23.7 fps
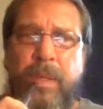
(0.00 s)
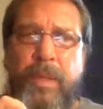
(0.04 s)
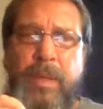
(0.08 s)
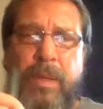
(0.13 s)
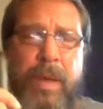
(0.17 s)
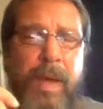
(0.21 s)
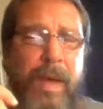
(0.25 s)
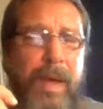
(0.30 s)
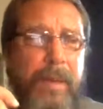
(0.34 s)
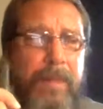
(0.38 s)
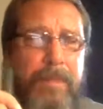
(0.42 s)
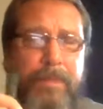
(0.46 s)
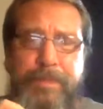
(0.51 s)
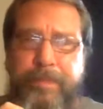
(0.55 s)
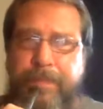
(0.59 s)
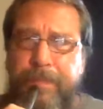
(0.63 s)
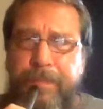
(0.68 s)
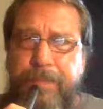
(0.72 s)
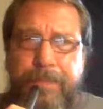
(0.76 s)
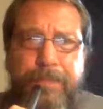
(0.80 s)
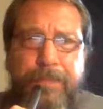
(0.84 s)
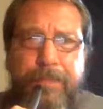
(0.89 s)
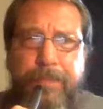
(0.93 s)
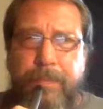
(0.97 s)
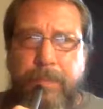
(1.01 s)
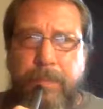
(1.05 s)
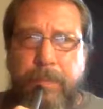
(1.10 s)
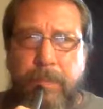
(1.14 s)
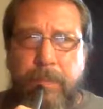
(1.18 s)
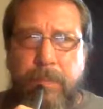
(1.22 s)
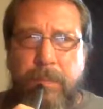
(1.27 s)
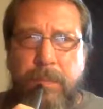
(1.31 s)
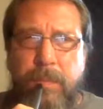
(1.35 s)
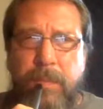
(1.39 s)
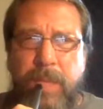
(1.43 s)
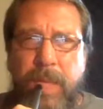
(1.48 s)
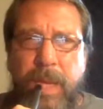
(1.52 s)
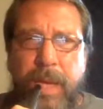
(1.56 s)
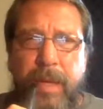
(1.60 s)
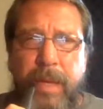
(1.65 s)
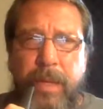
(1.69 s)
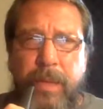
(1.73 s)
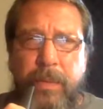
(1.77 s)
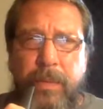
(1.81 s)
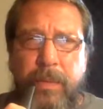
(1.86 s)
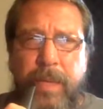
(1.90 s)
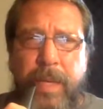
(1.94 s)
But I
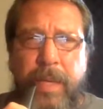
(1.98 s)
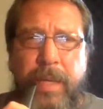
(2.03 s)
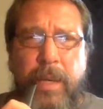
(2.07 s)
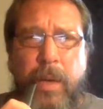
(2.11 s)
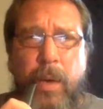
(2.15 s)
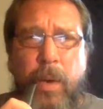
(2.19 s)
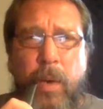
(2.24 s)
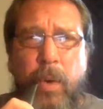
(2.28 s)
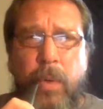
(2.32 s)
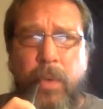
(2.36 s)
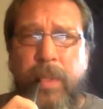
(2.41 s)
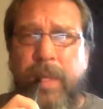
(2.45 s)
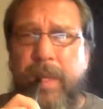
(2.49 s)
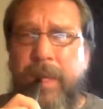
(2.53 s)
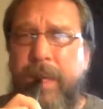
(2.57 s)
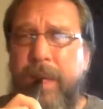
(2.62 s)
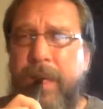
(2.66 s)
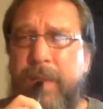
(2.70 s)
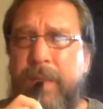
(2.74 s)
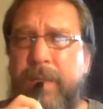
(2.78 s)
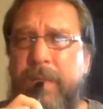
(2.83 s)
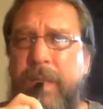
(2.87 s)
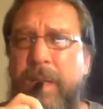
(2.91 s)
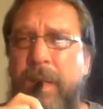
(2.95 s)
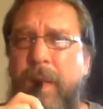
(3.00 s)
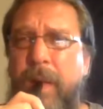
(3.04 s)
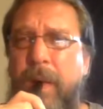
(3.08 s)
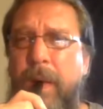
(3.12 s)
don't know, getting old, I guess.